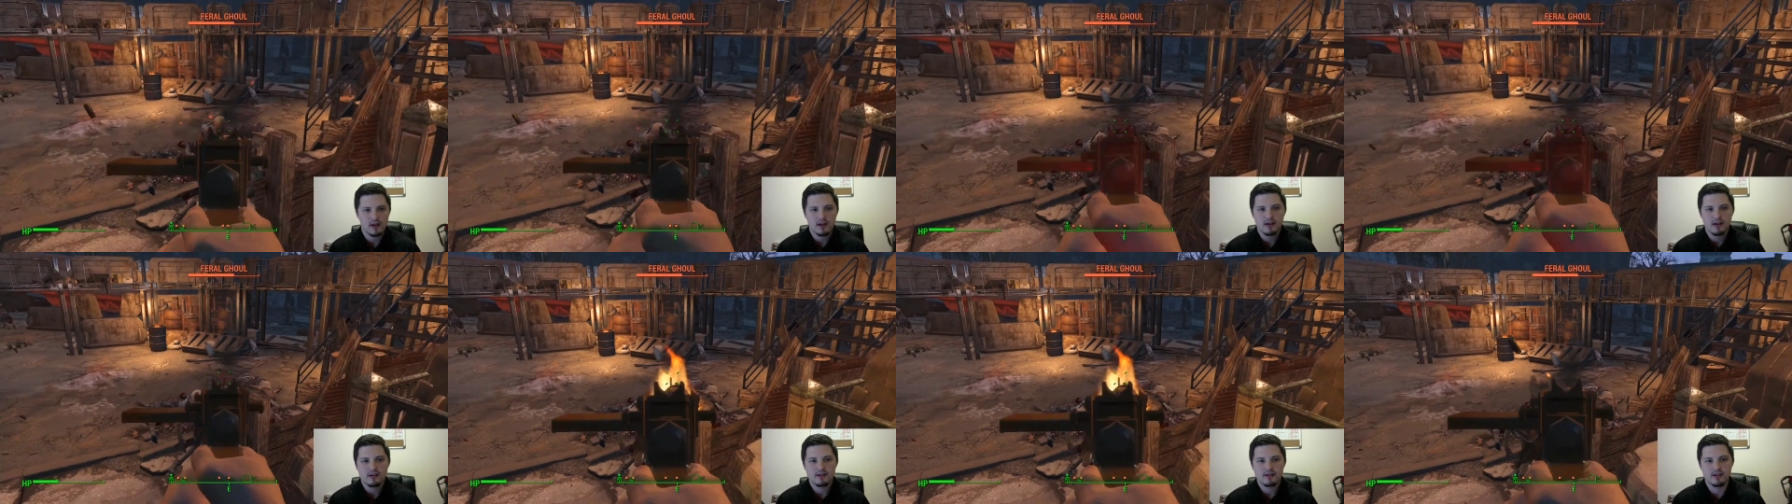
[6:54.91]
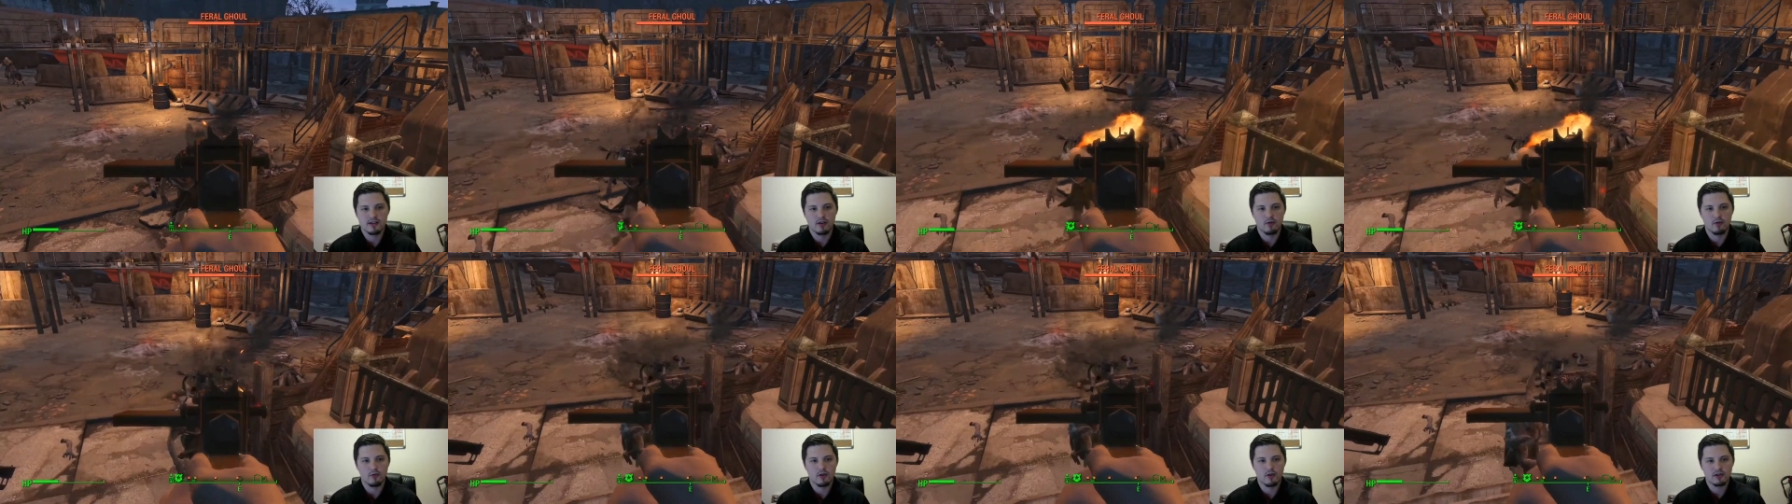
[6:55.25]

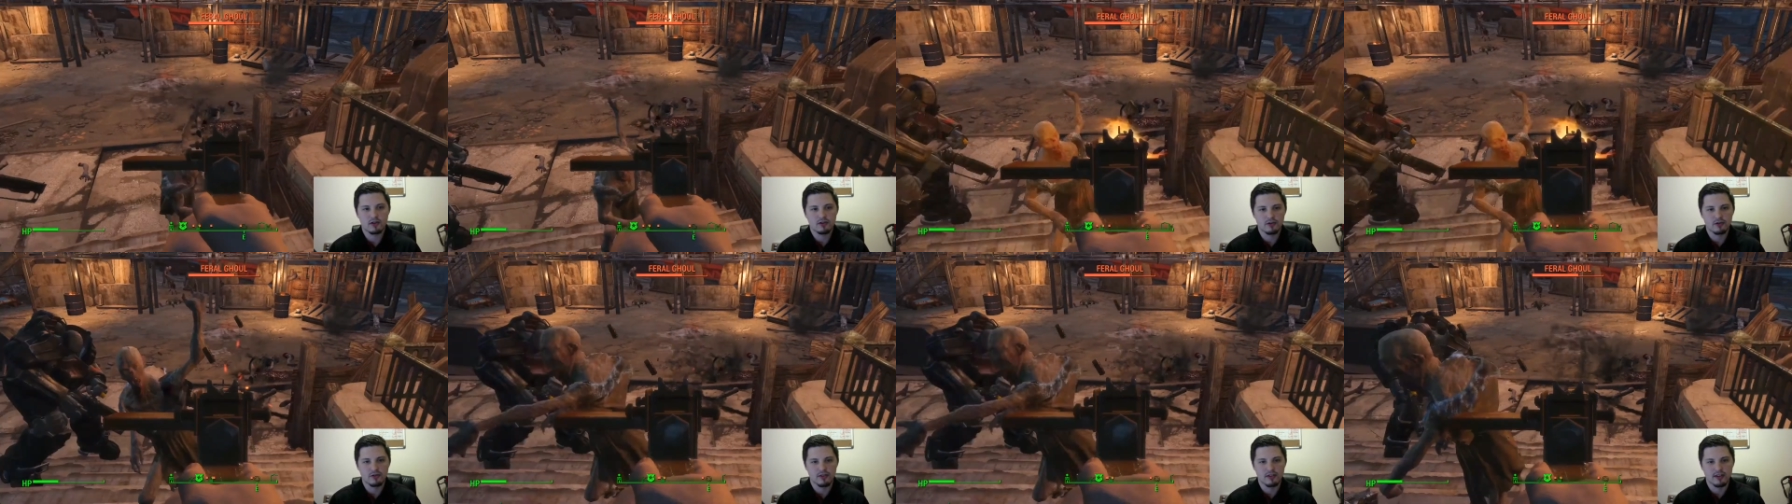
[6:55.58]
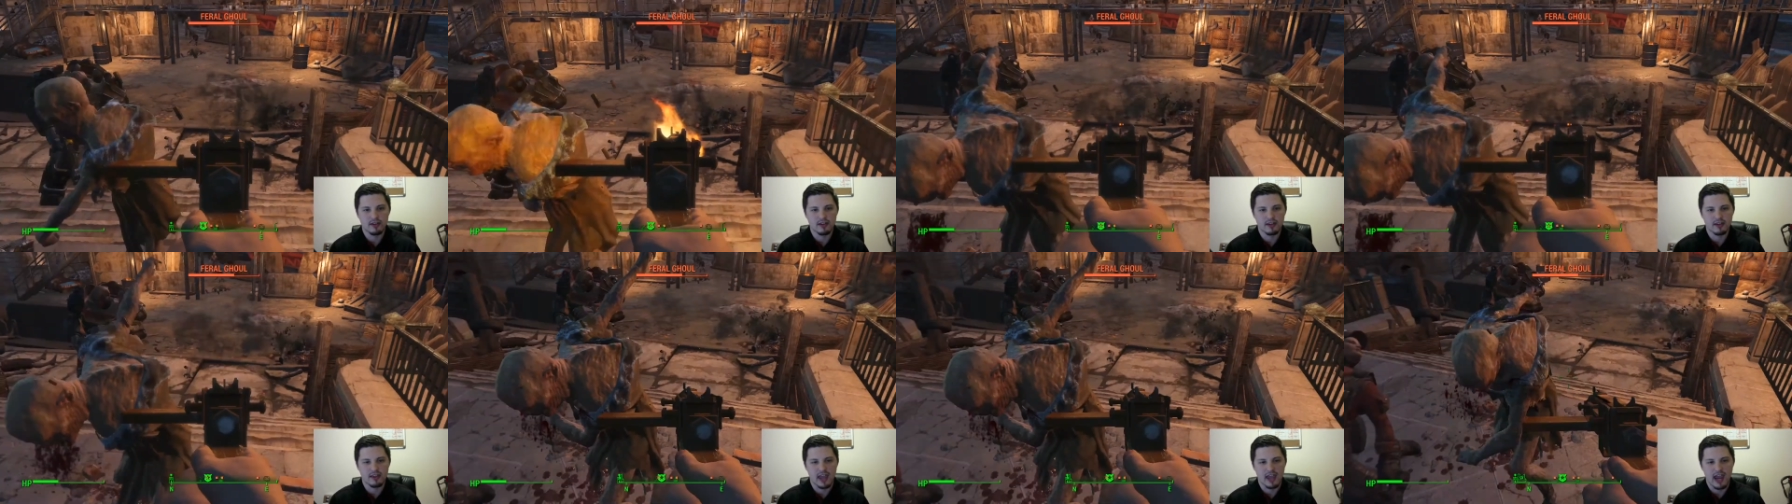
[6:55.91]
so one cool
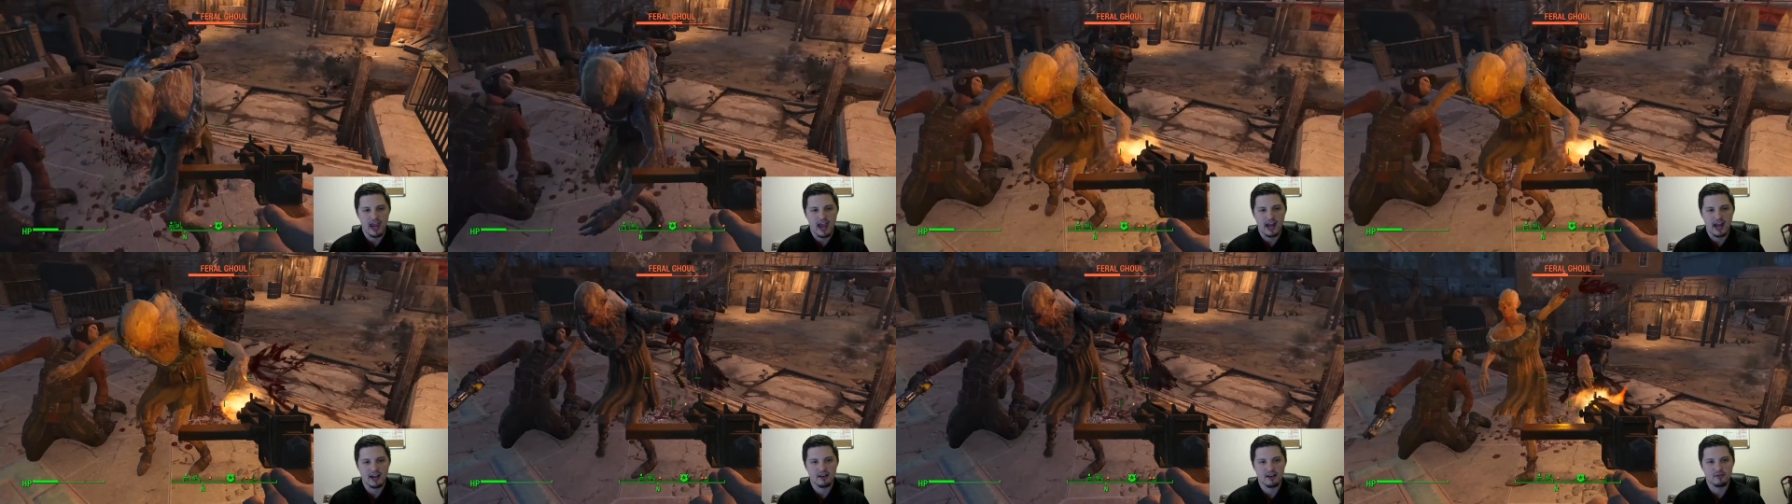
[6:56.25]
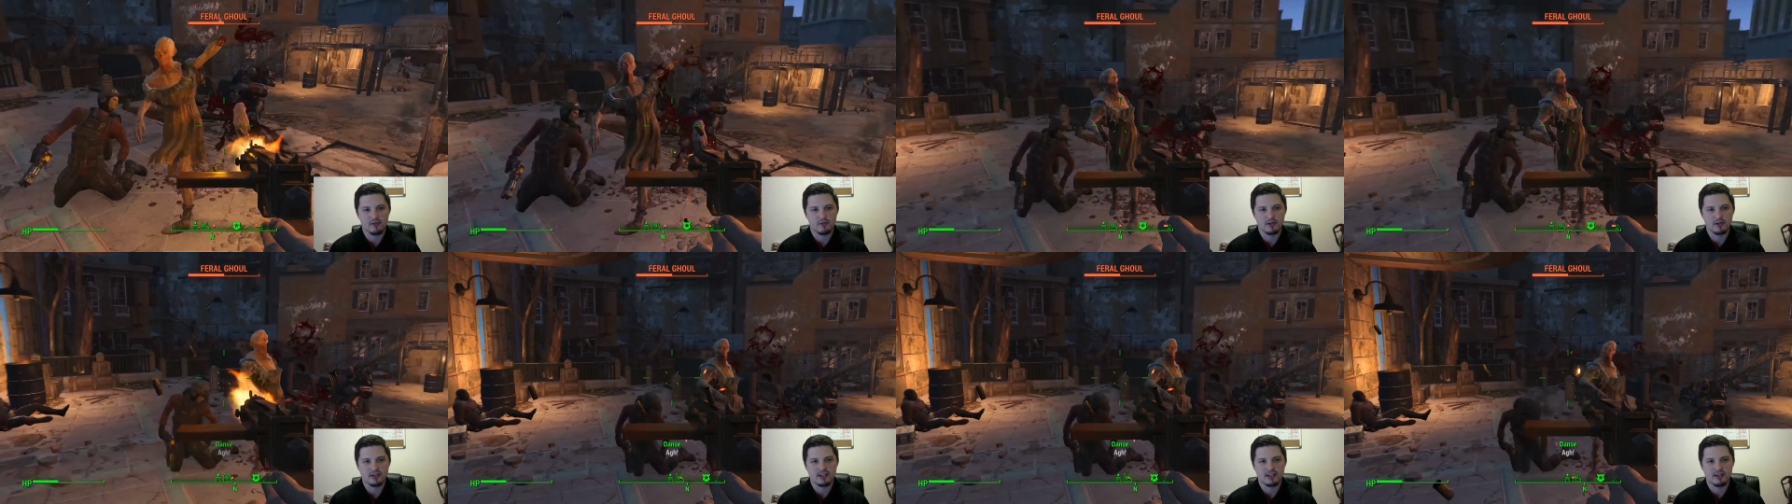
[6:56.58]
thing that they
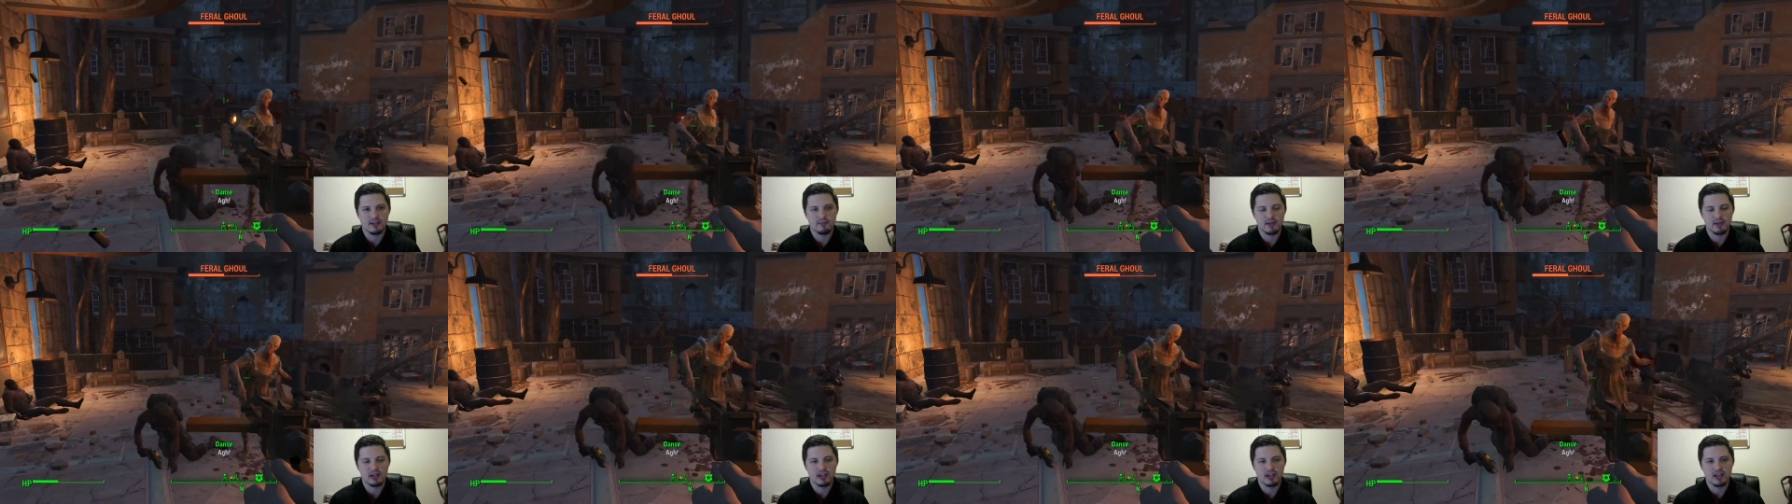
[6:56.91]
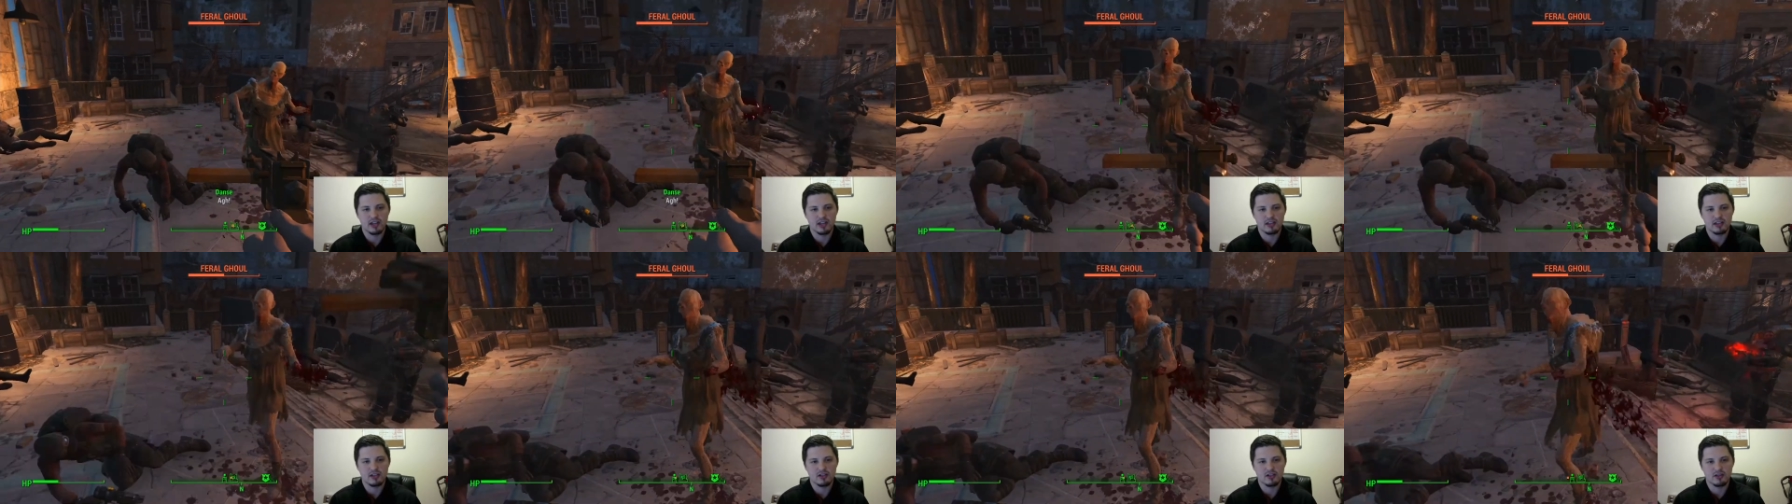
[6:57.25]
added was the
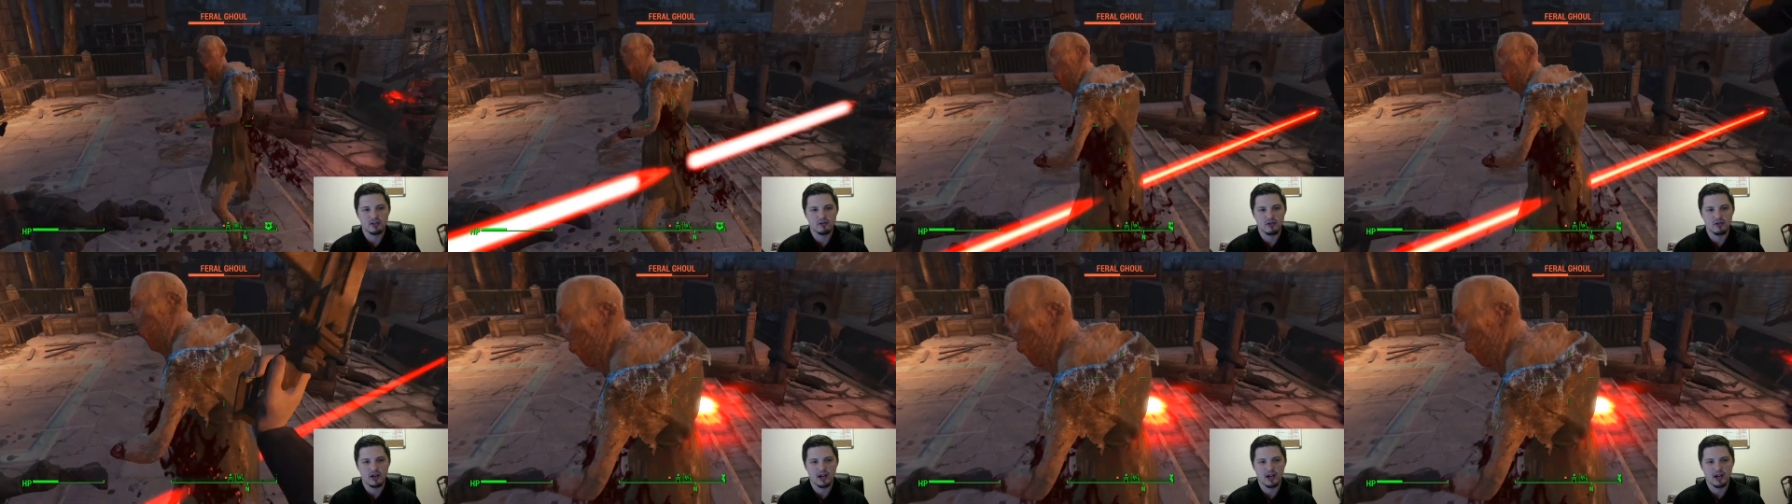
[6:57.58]
ability to,